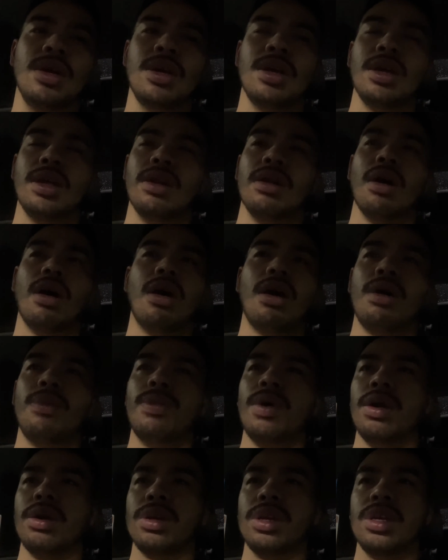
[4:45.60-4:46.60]
in all
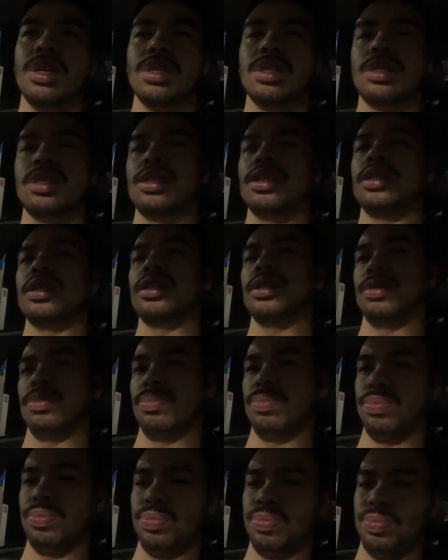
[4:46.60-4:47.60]
markets.
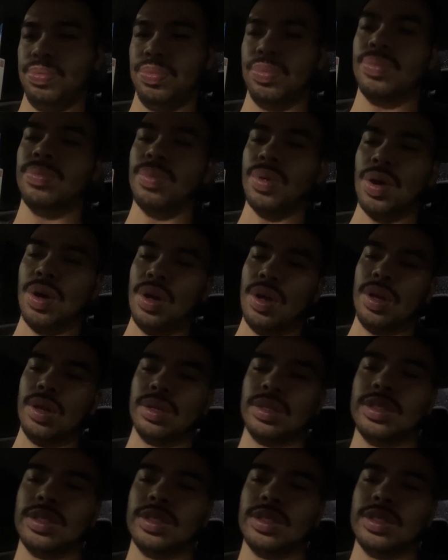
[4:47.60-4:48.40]
But